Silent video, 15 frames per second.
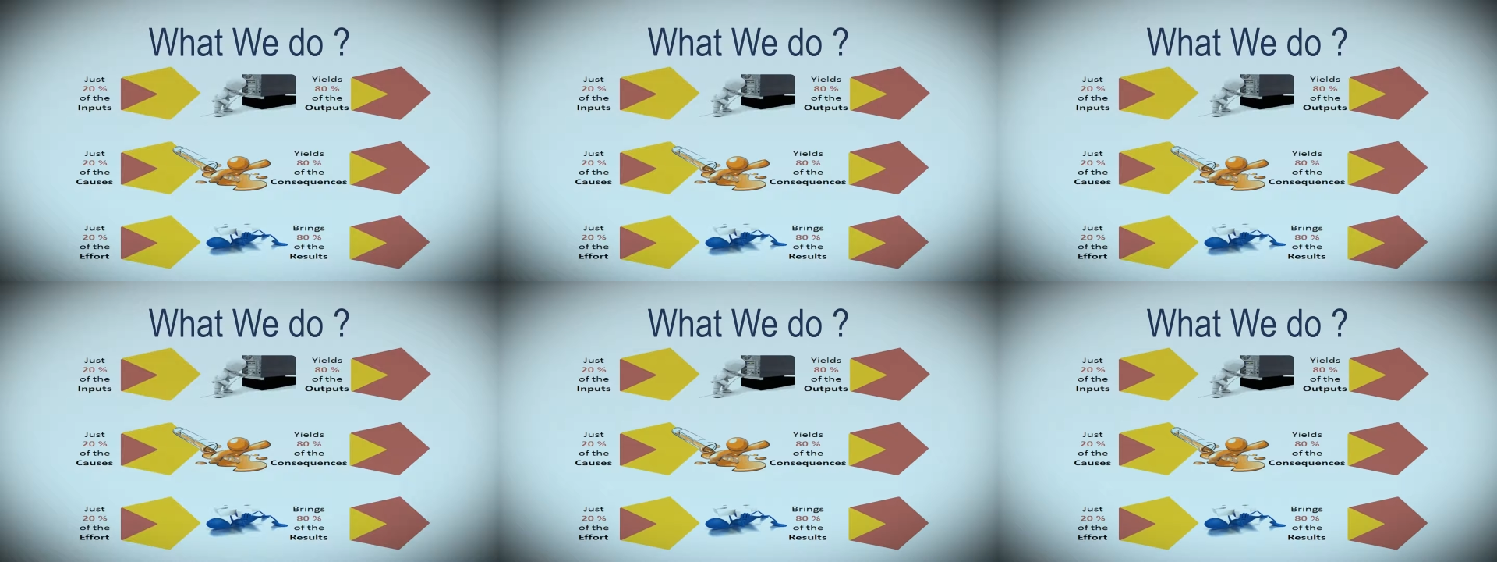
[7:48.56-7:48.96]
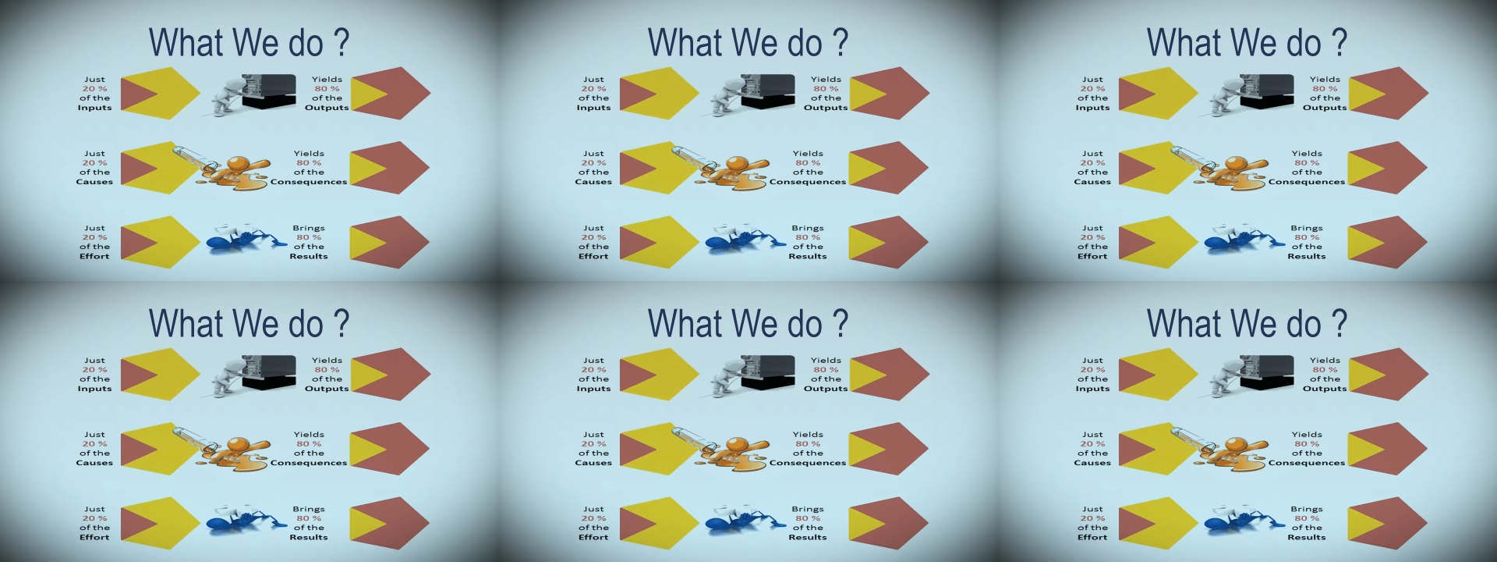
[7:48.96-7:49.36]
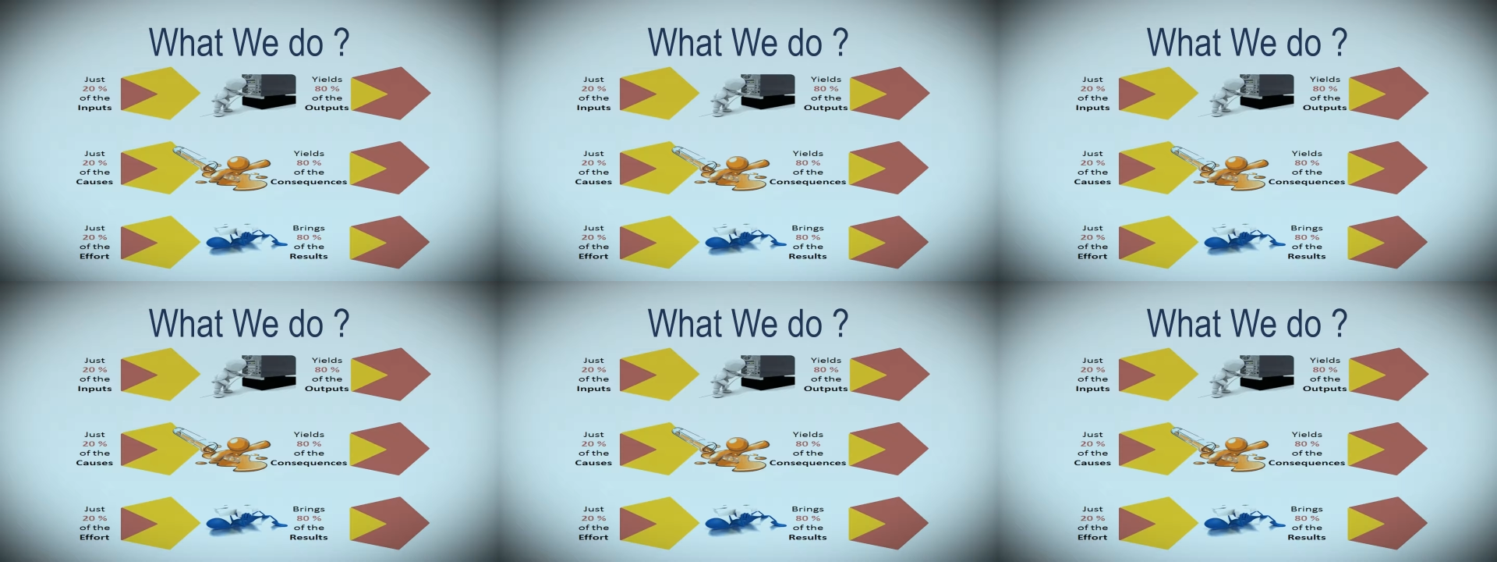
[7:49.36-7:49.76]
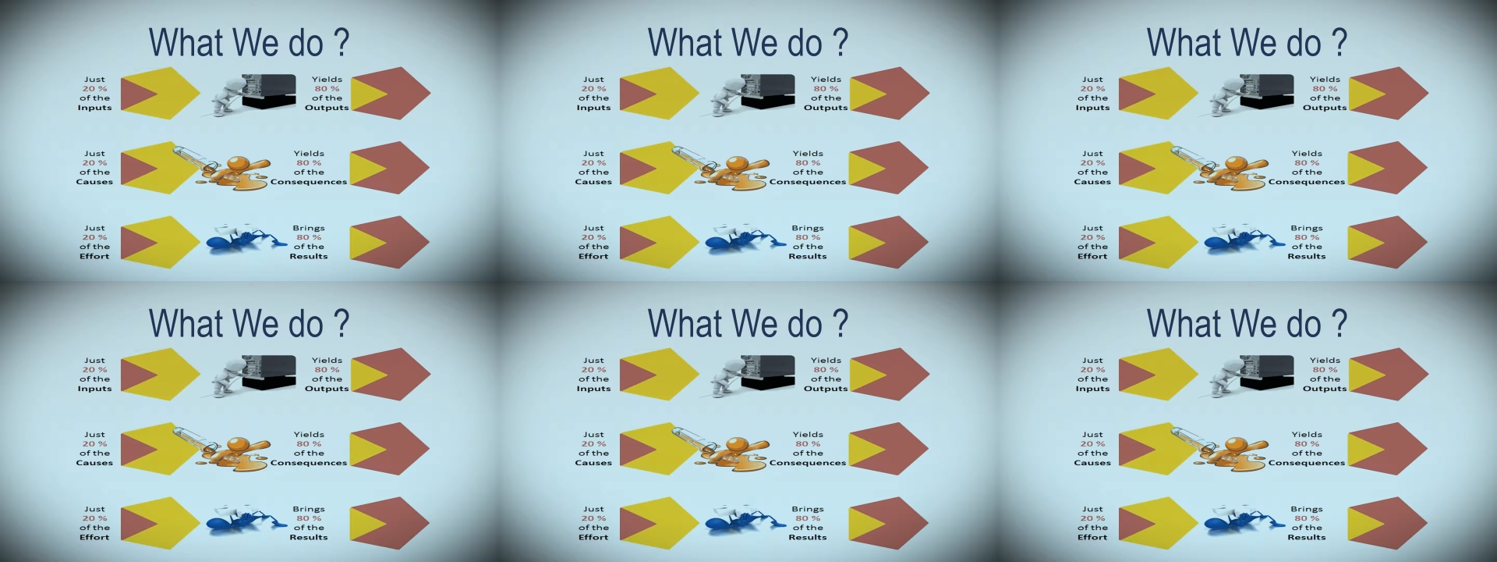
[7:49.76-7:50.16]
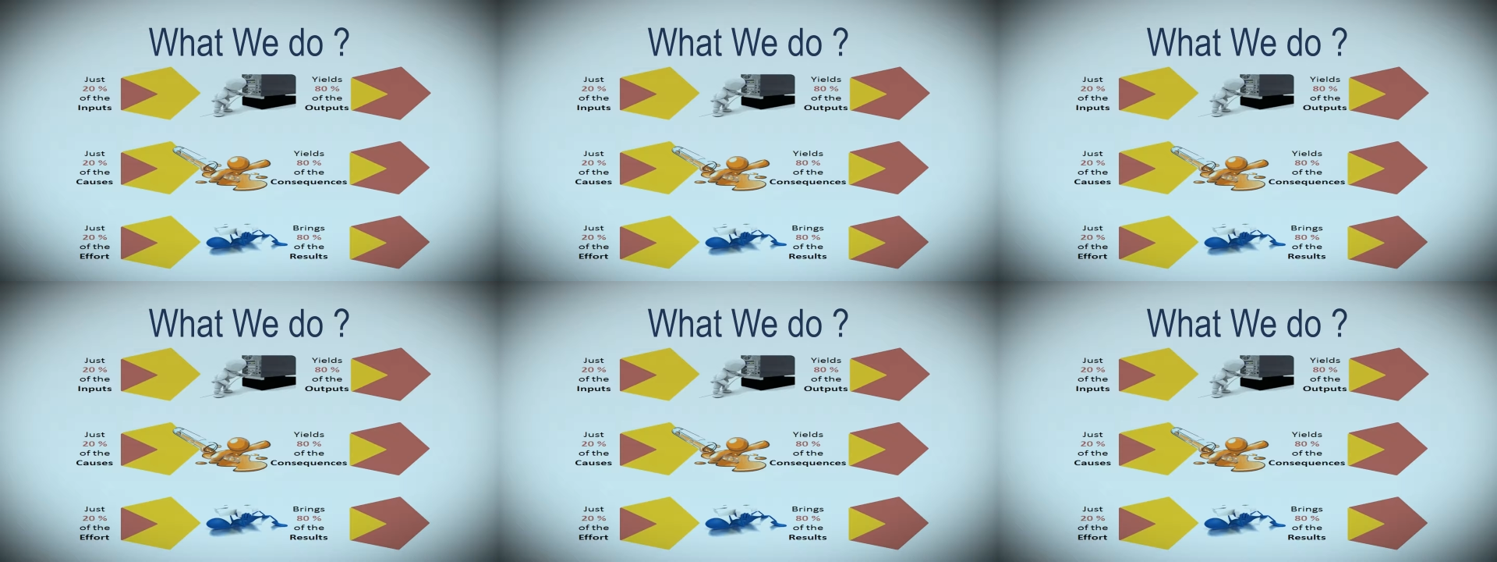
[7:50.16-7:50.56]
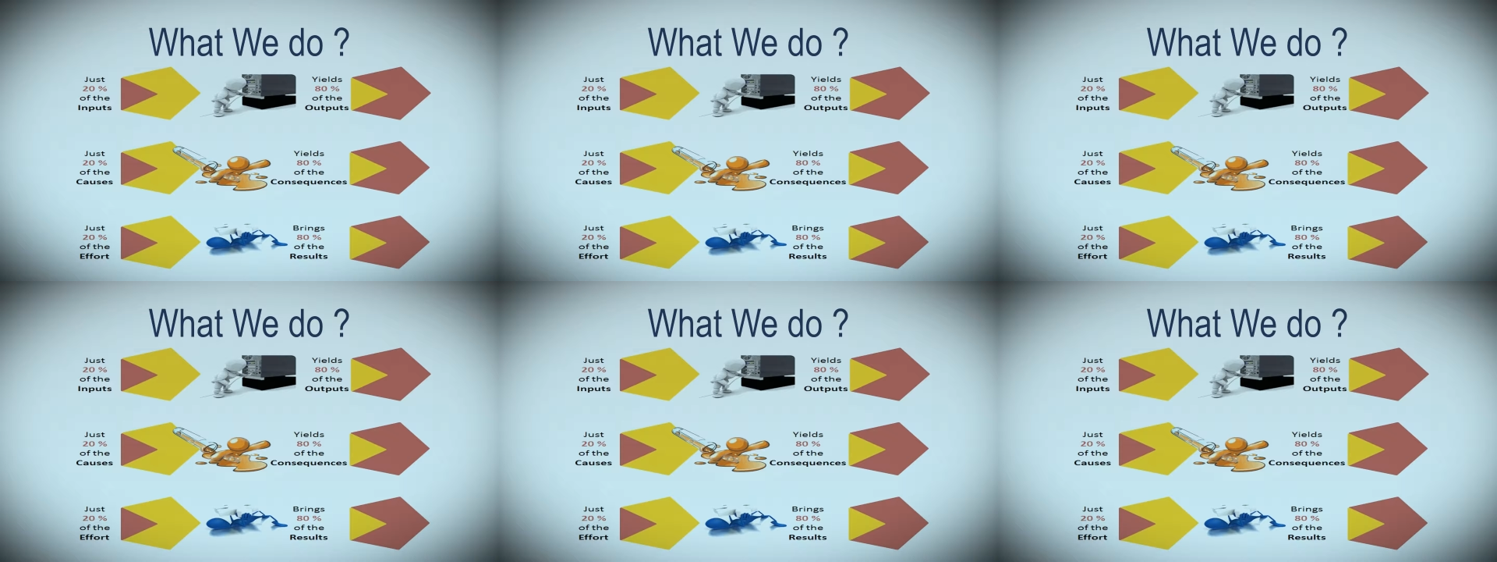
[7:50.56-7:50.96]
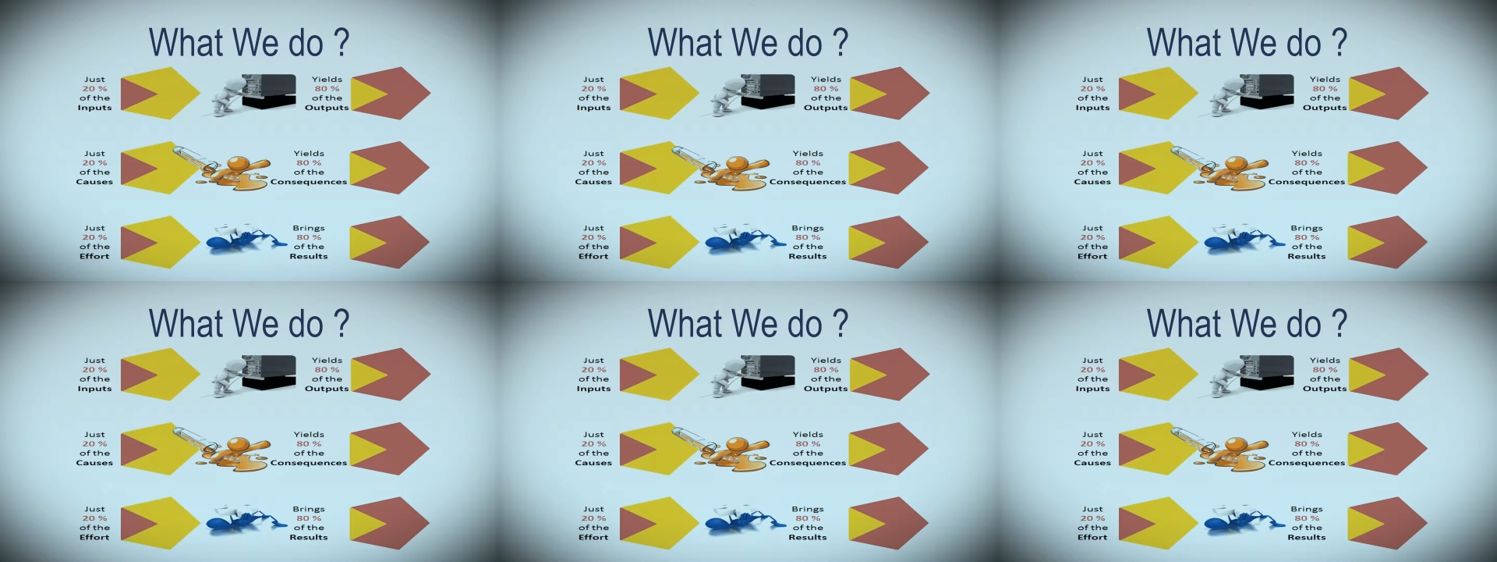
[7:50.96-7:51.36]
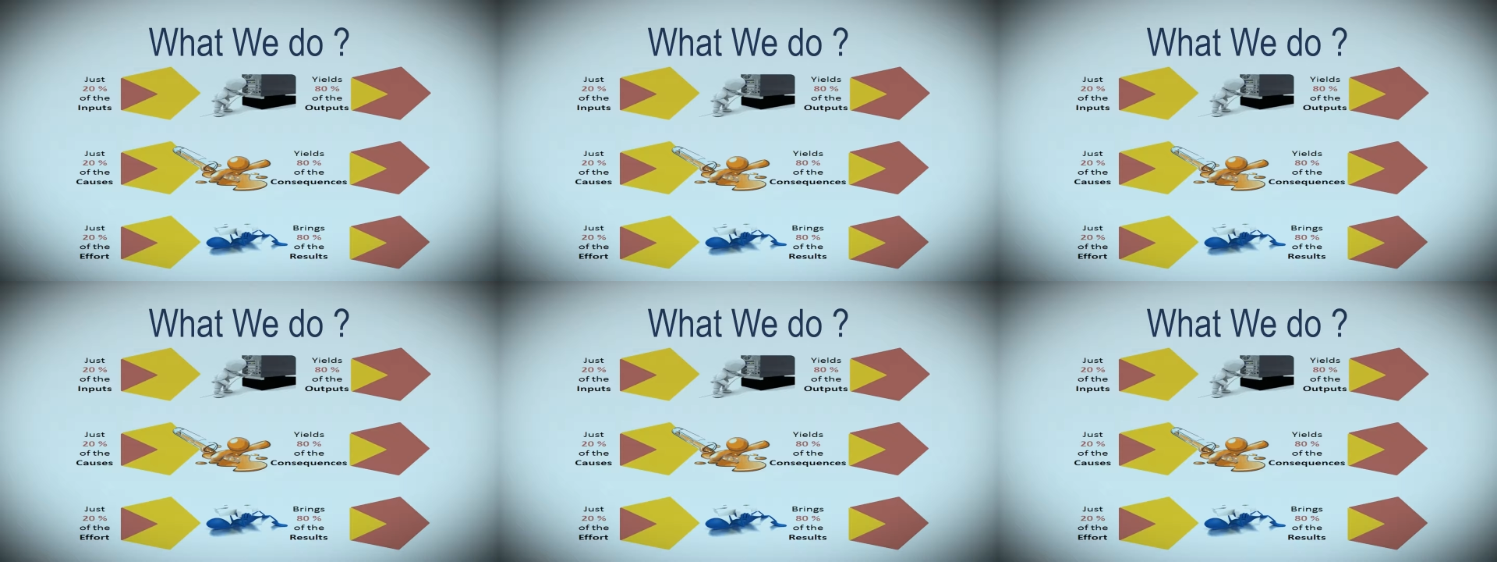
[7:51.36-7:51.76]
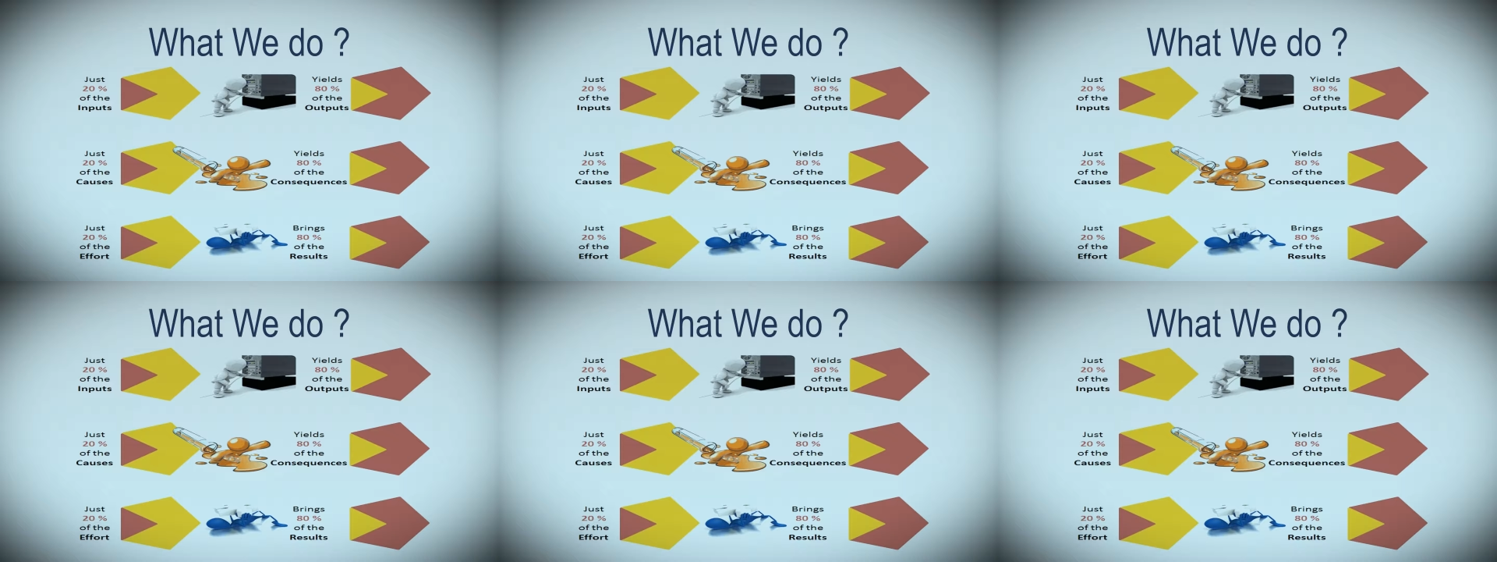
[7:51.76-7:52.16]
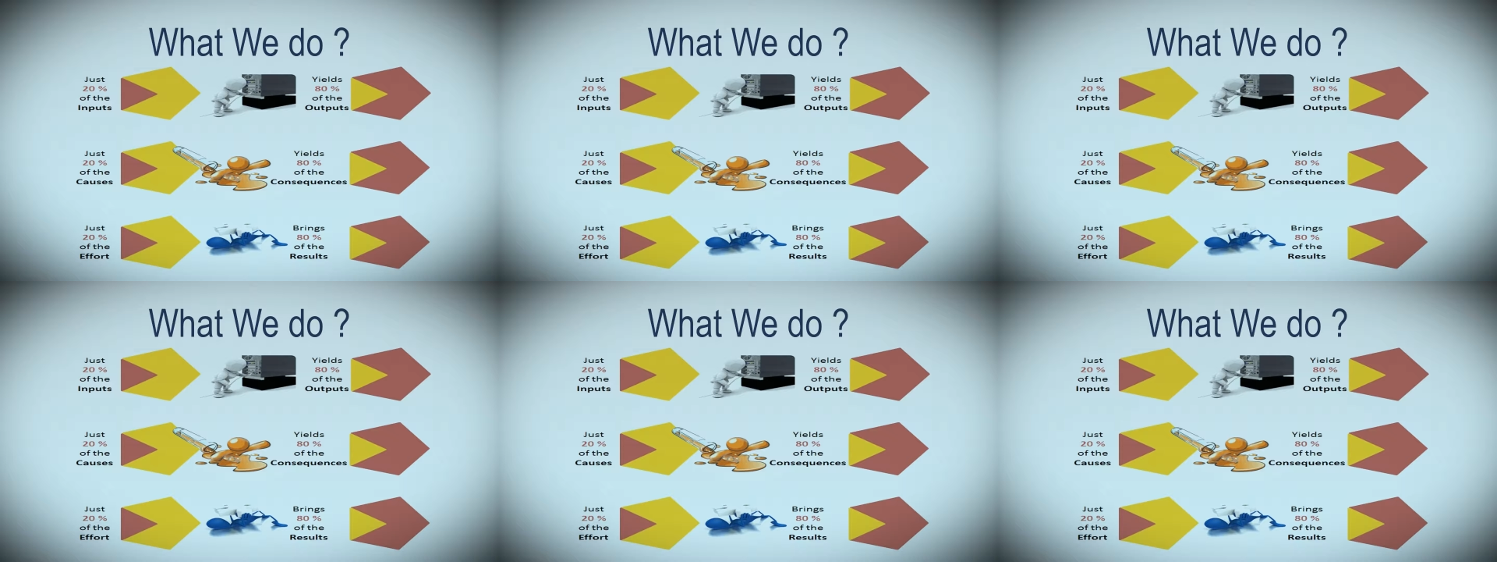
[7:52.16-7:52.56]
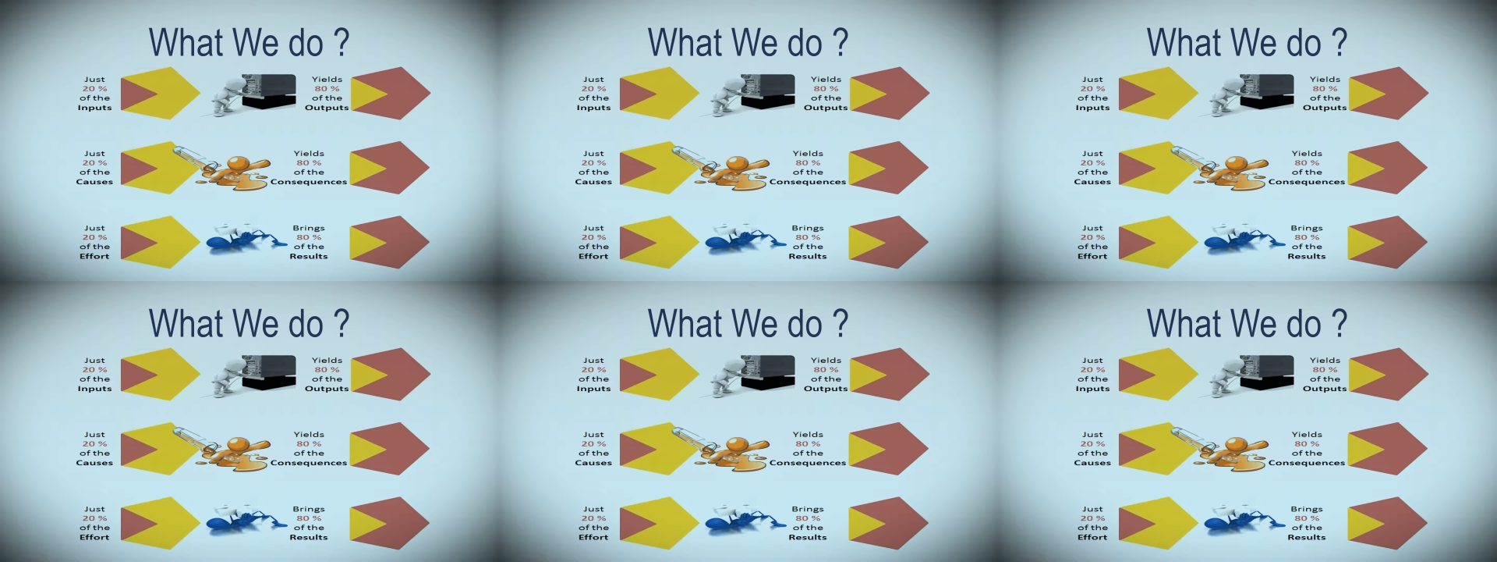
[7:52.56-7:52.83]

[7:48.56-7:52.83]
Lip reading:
Nobody's mouth can be seen.